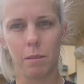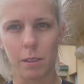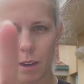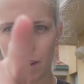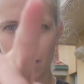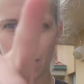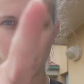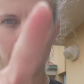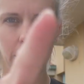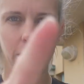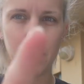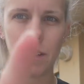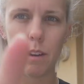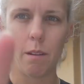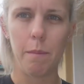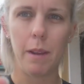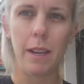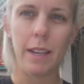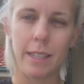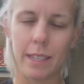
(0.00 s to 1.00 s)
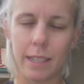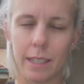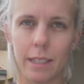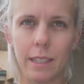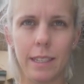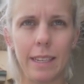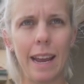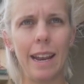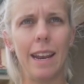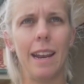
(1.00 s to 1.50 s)
What's going on, YouTube? It's
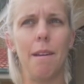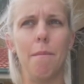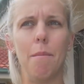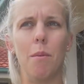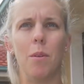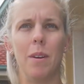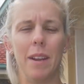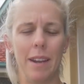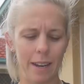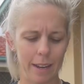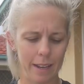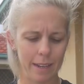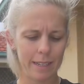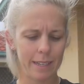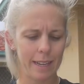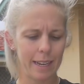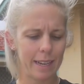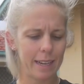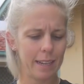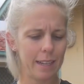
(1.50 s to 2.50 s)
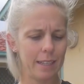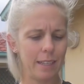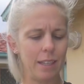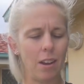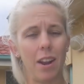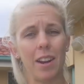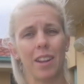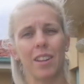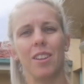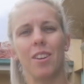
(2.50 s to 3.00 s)
Saturday morning. It's like
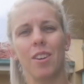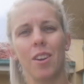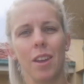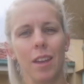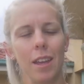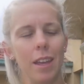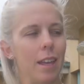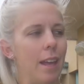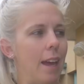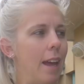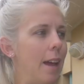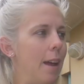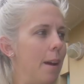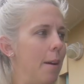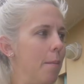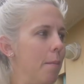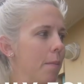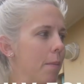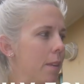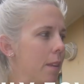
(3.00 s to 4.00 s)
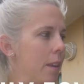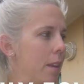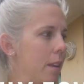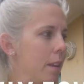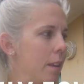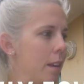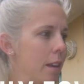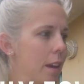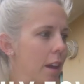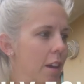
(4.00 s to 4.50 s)
9 o'clock. I've
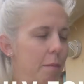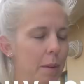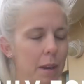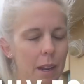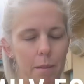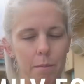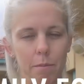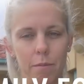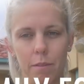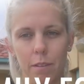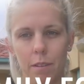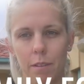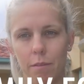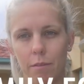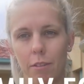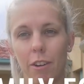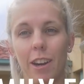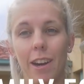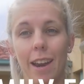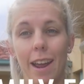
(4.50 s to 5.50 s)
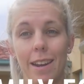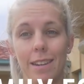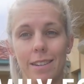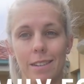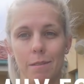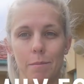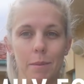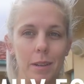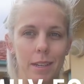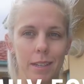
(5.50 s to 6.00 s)
been up for freaking
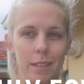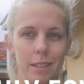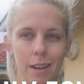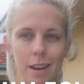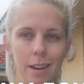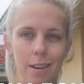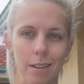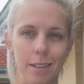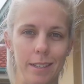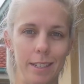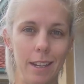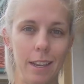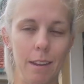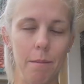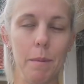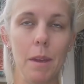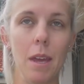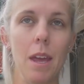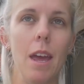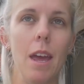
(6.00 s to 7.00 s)
ages because I don't sleep.